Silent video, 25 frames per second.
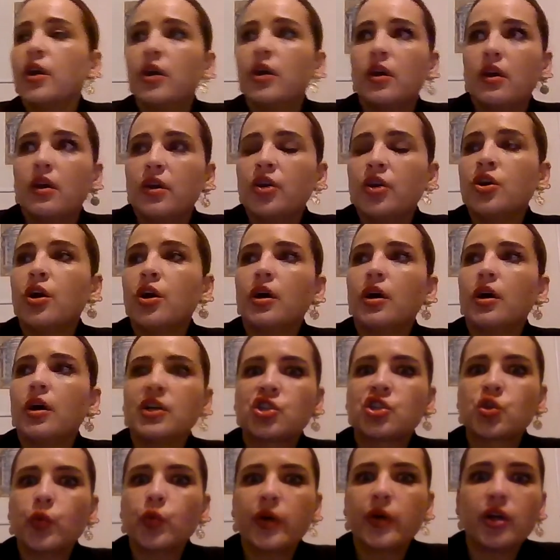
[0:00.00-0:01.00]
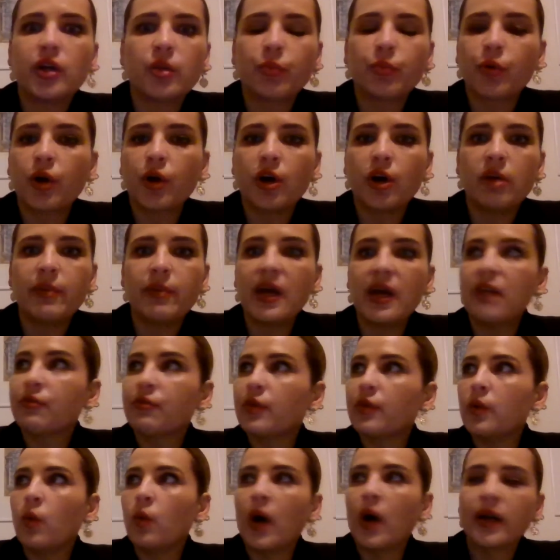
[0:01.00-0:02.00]
a soil probe every
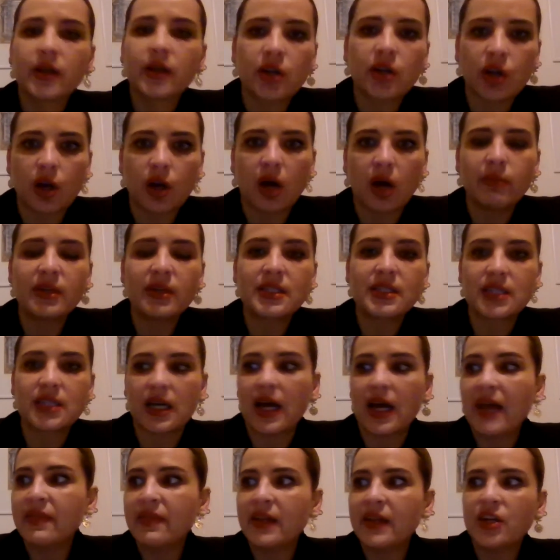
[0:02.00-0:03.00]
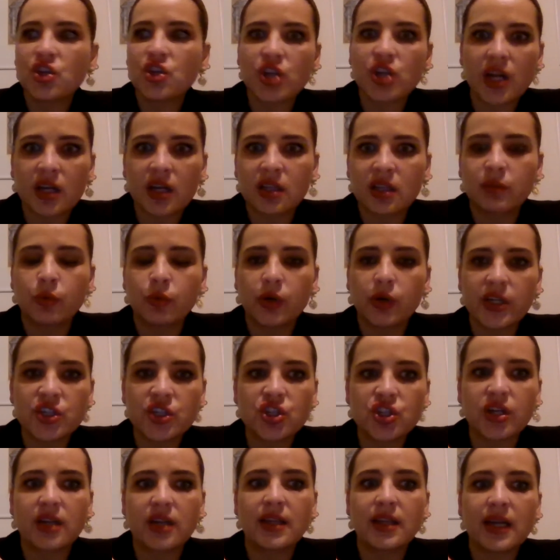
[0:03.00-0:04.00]
1 kilometer and then check the moisture
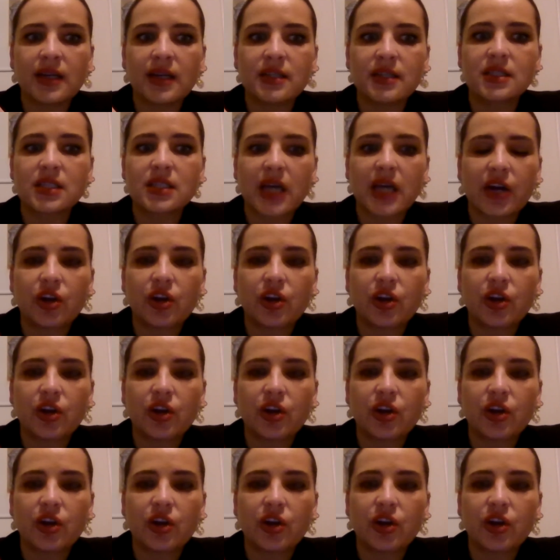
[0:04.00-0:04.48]
and then decide,